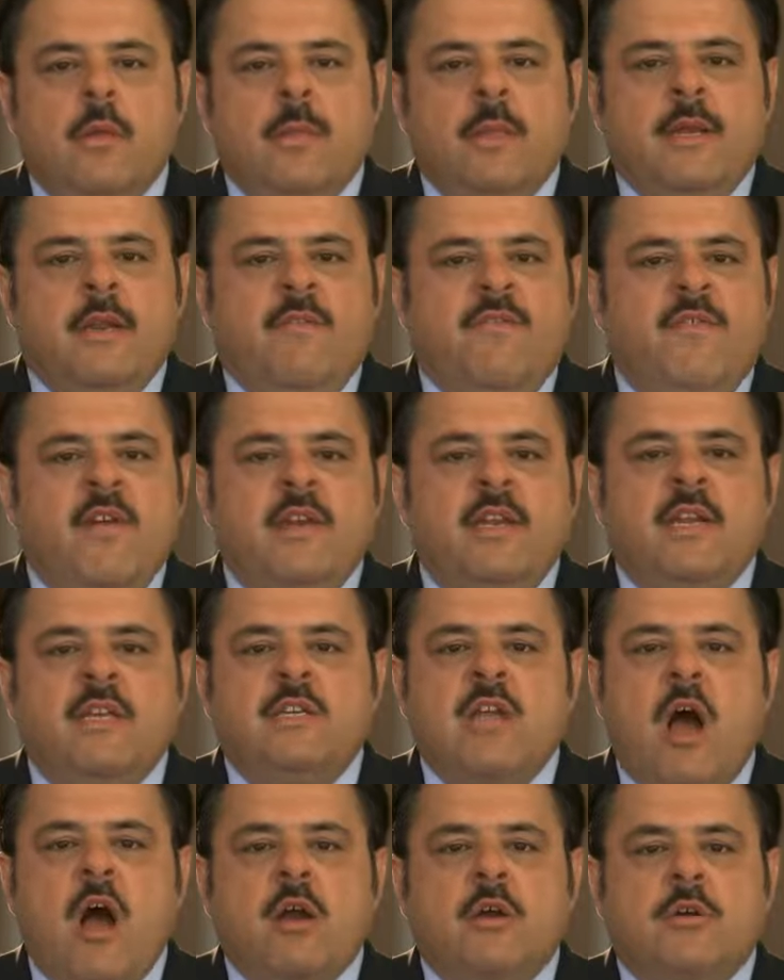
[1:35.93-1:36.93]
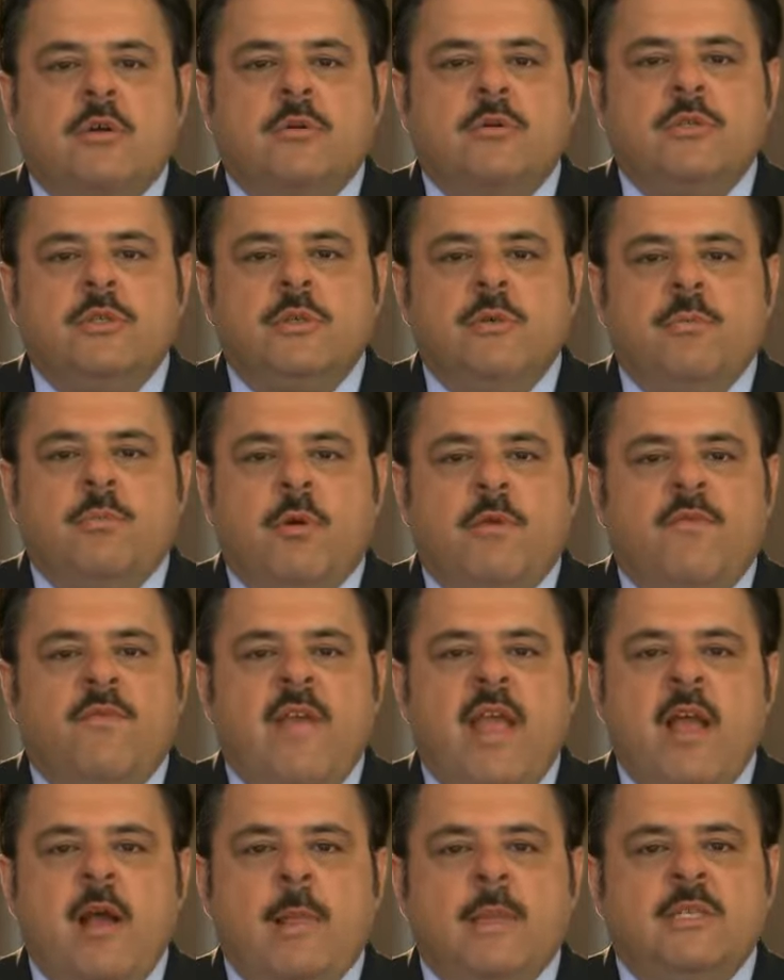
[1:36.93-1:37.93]
The defendant doctors
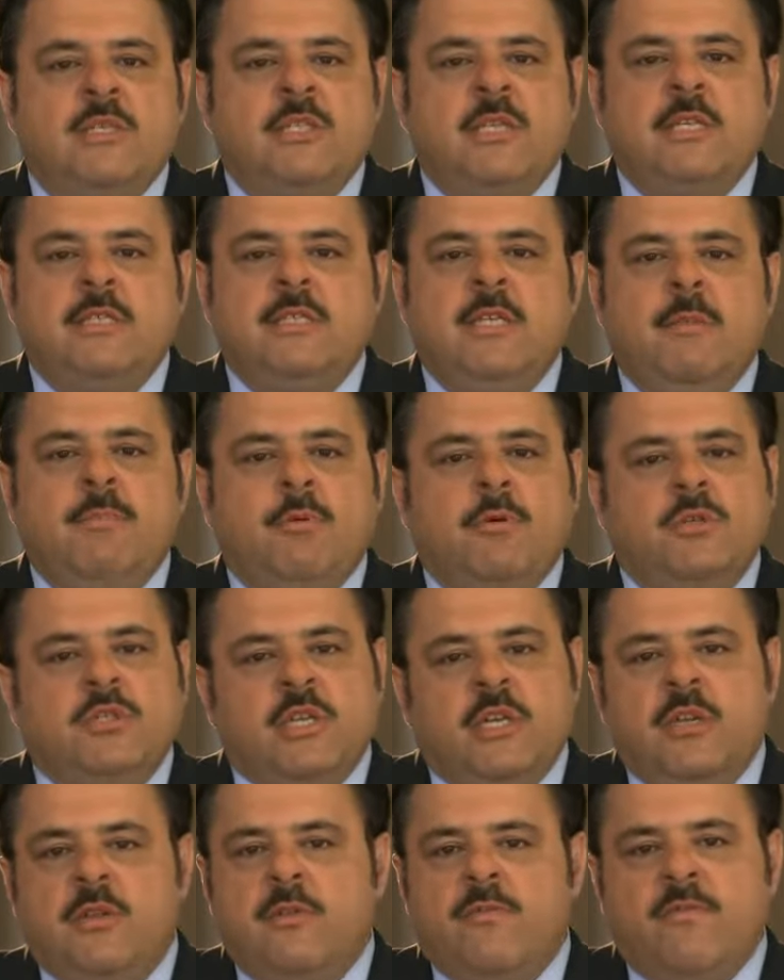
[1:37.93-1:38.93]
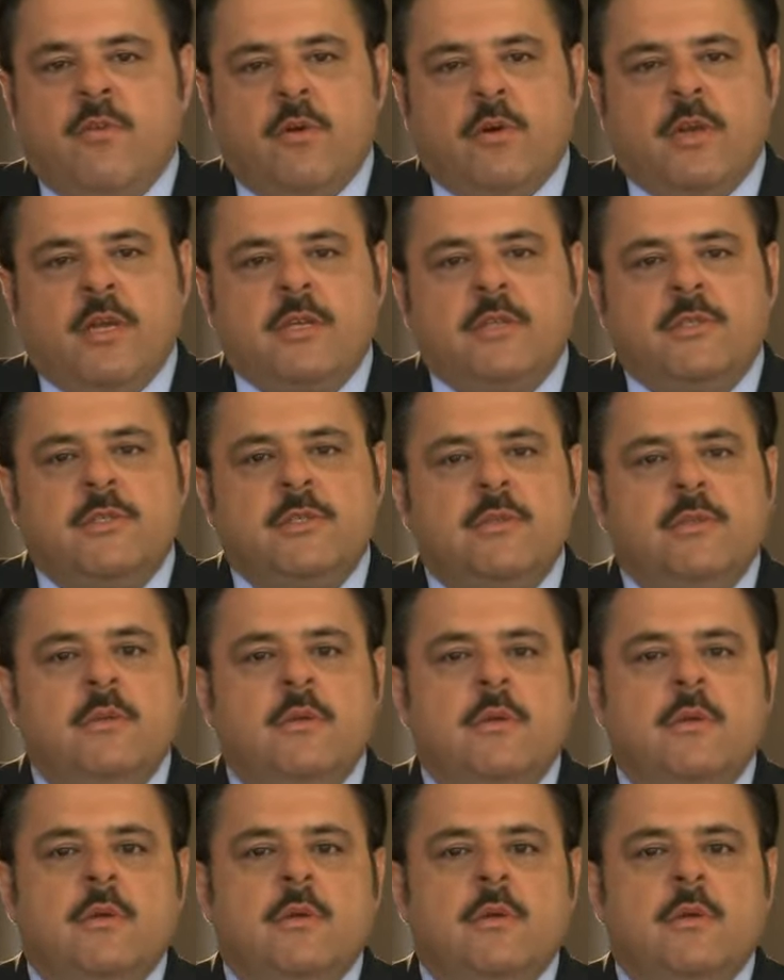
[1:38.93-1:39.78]
prevail in 60% of the verdicts.